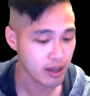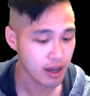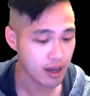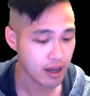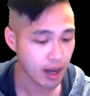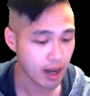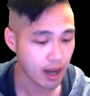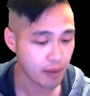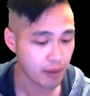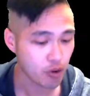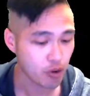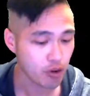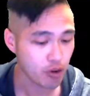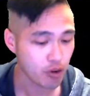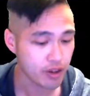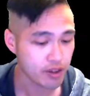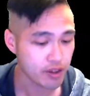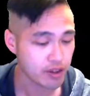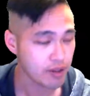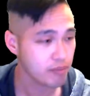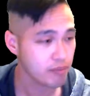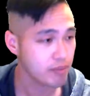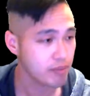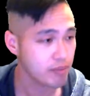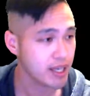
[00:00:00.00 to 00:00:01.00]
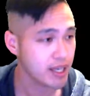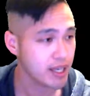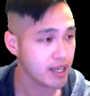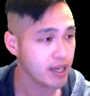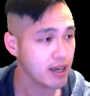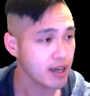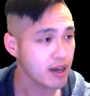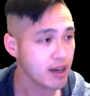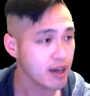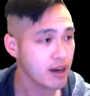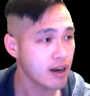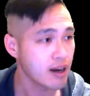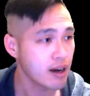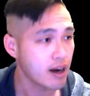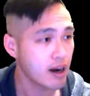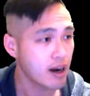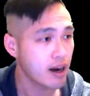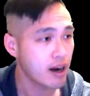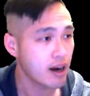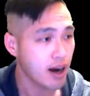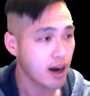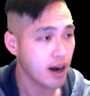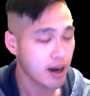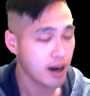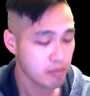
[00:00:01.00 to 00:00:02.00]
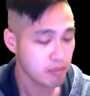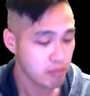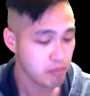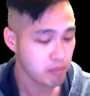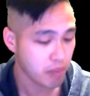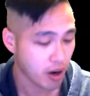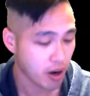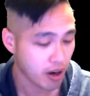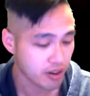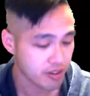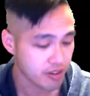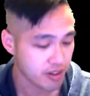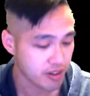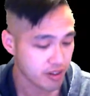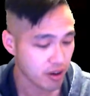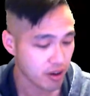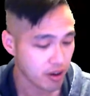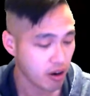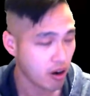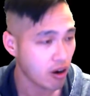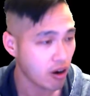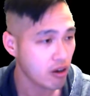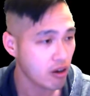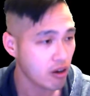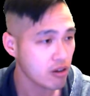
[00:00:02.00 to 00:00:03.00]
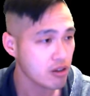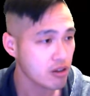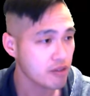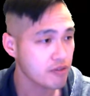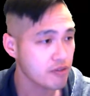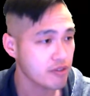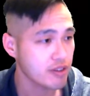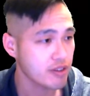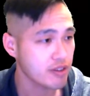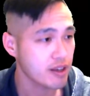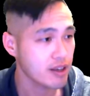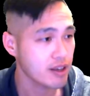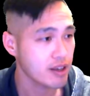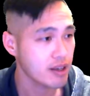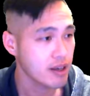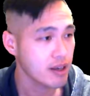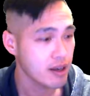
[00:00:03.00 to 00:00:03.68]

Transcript: I'm going to be unboxing all of the